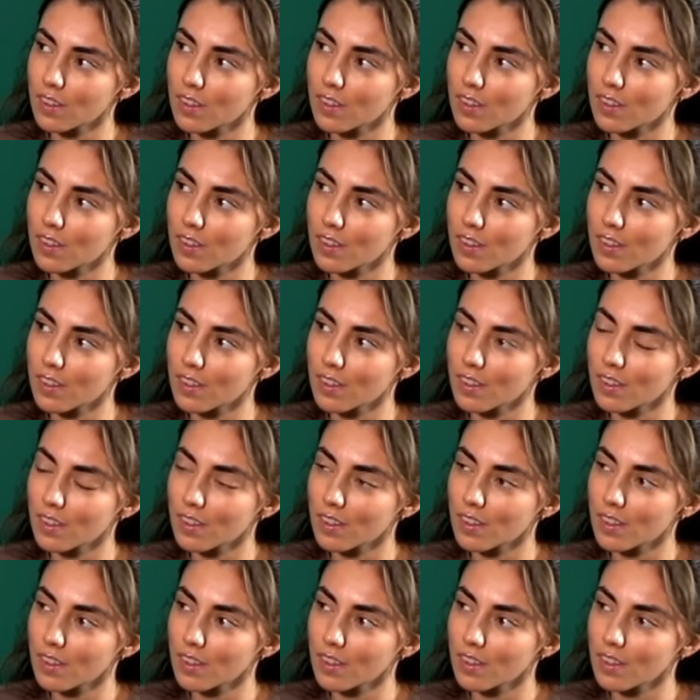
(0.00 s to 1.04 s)

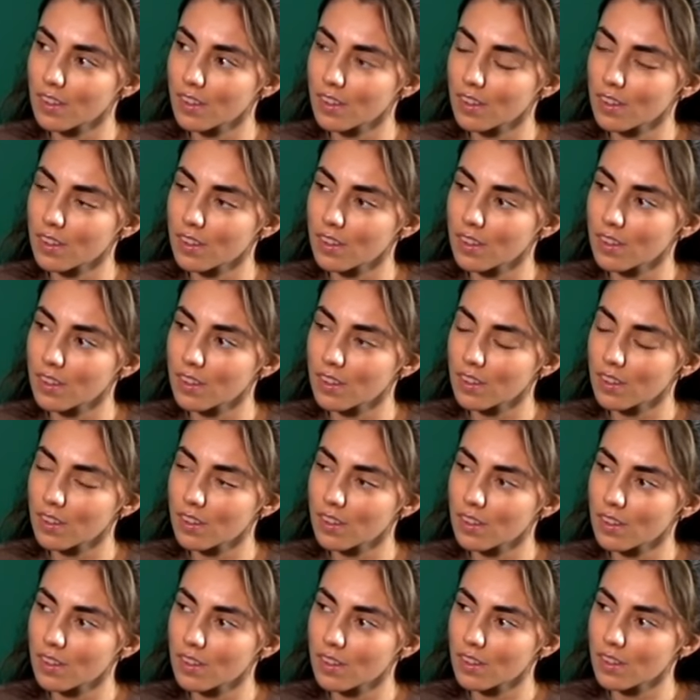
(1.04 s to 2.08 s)

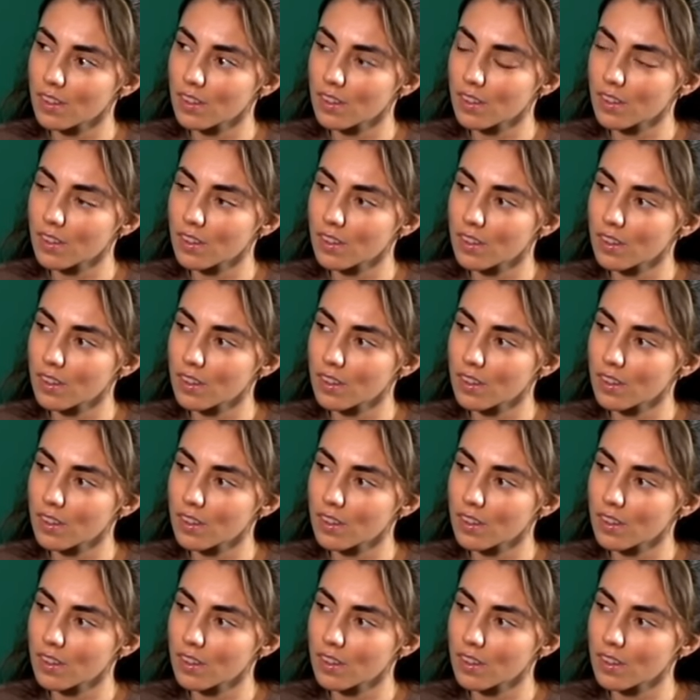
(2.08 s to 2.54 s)
No words are spoken by the person on screen.